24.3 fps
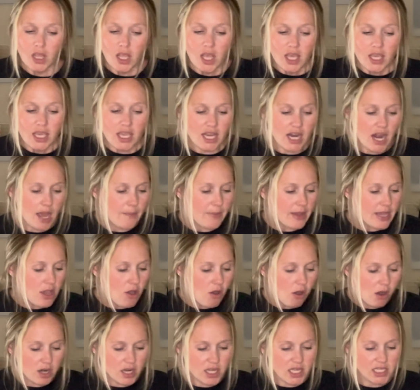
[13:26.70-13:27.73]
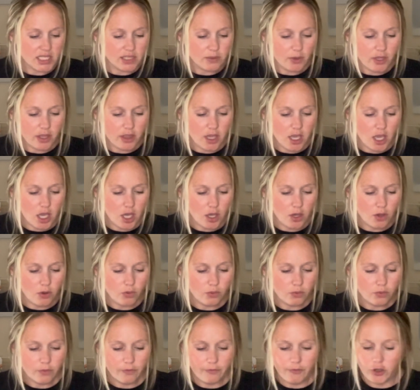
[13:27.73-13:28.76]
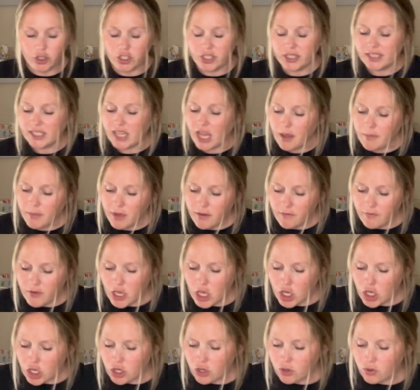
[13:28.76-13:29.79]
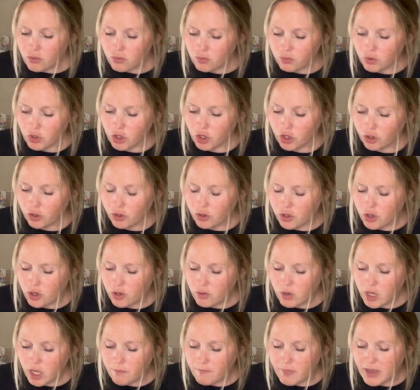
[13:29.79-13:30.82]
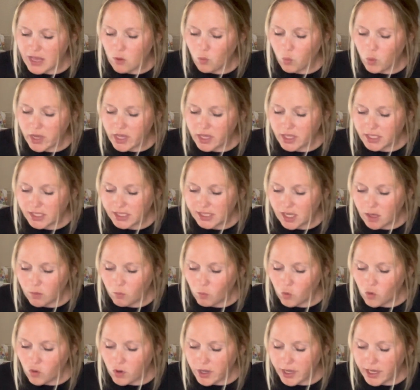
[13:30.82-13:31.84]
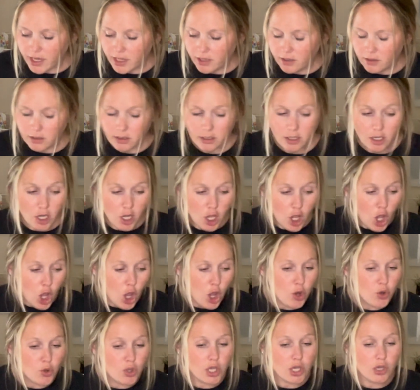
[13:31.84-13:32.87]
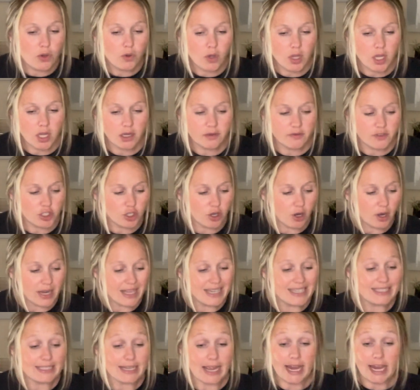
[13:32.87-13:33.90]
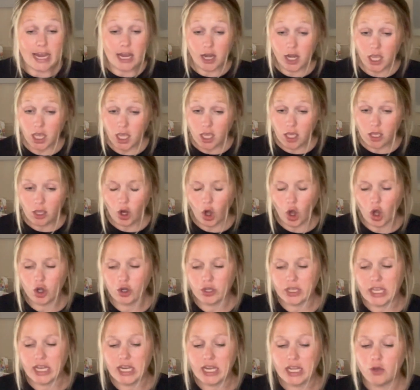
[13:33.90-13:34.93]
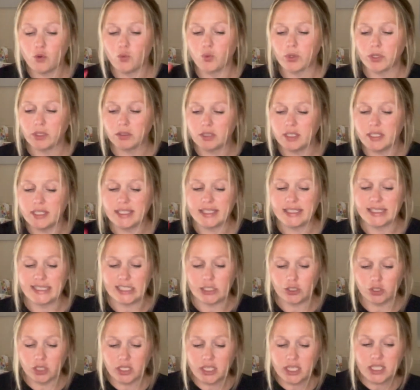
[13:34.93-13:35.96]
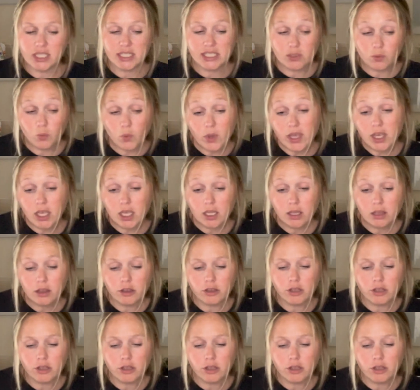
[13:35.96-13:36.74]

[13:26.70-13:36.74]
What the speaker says: Can I be honest with you? For some of you, you could be with someone who you could have started dating or getting really serious with,